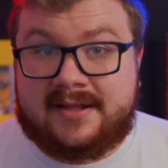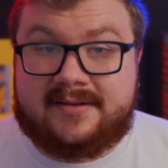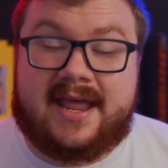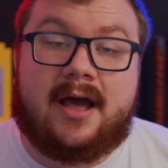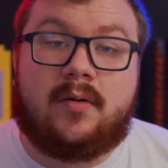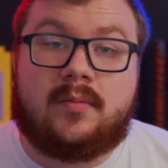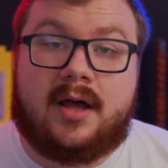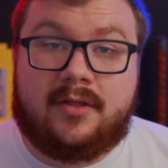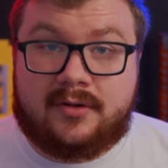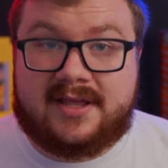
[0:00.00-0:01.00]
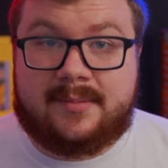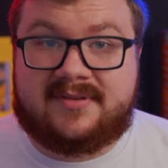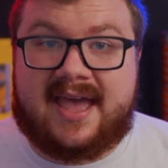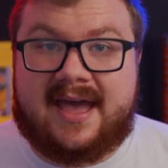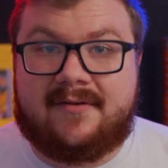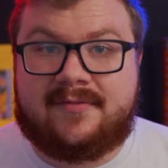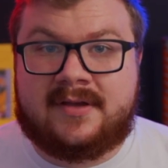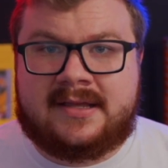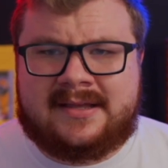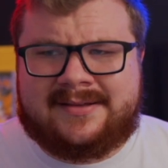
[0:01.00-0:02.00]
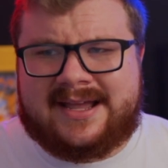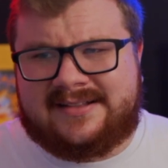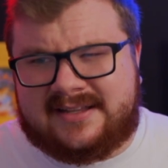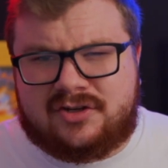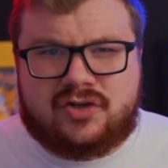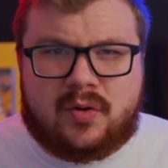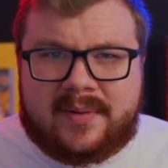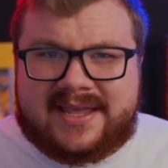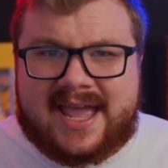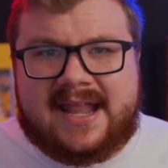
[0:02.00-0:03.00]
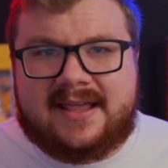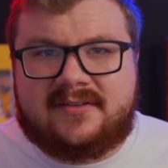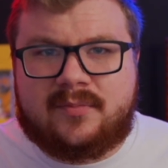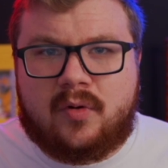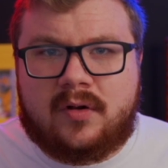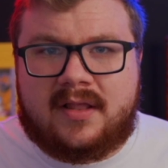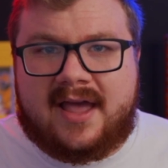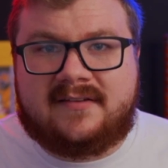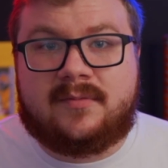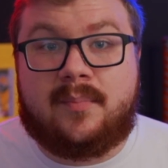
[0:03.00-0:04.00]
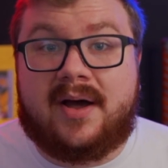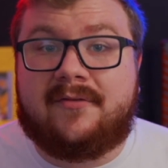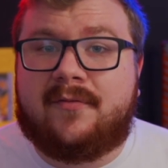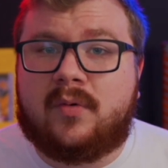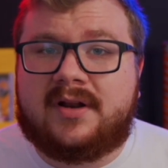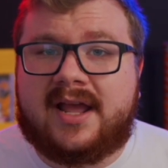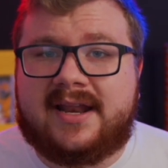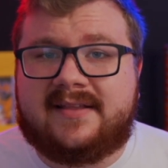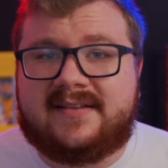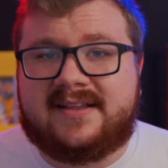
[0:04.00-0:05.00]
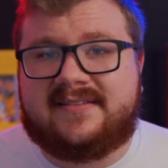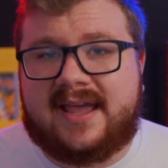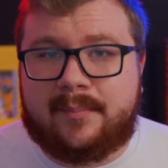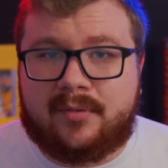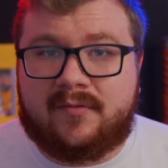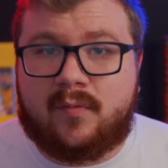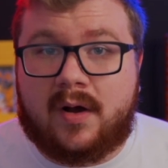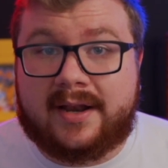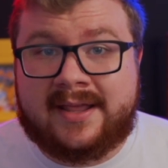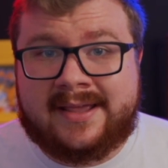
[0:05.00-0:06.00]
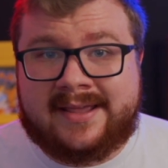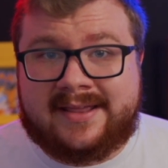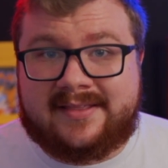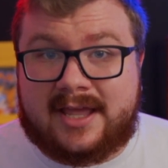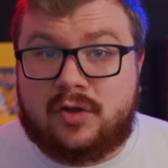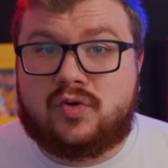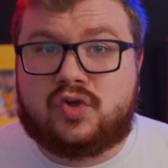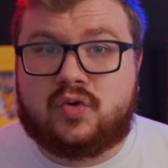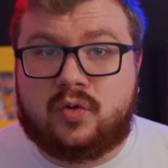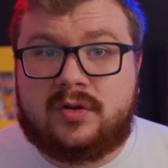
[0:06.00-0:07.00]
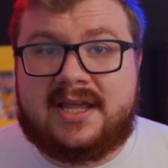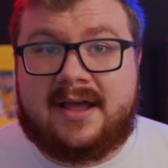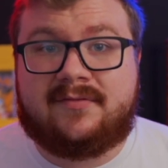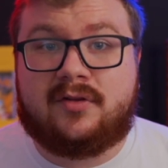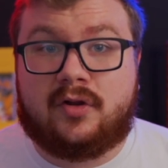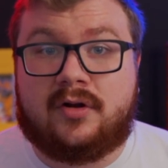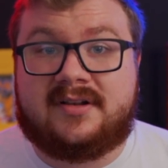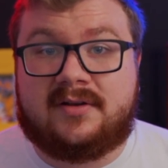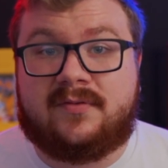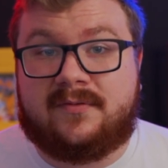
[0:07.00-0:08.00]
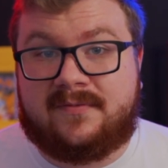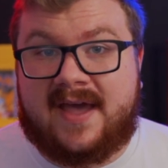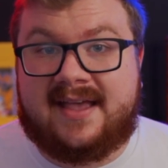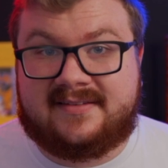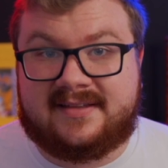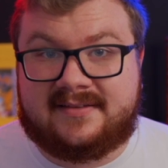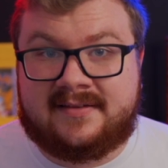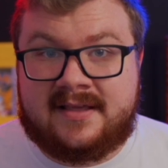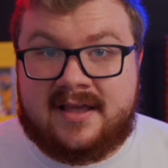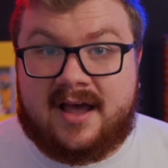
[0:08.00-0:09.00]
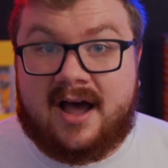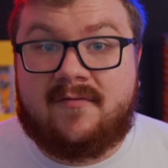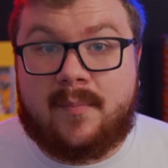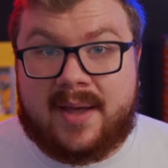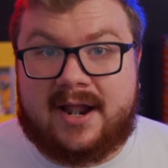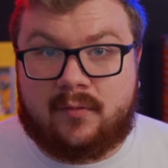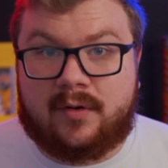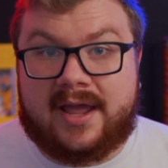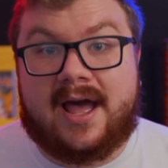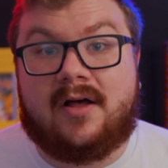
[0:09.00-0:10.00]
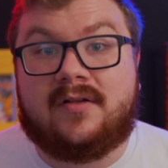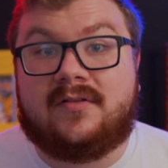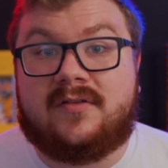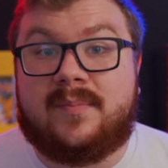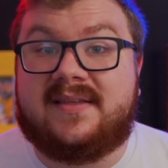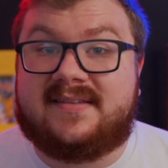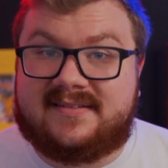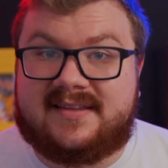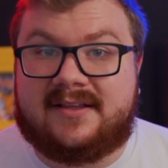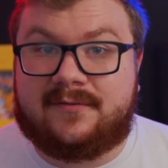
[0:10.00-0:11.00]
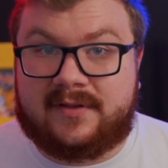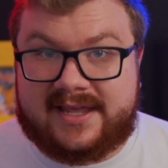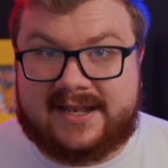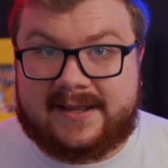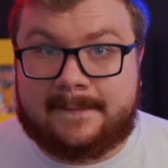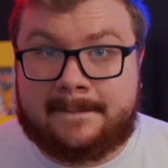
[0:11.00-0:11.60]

Now, other games have additional mechanics more or less, but Fortnite is an example of one that you truly have to learn different facets of a battle royale to be successful in it.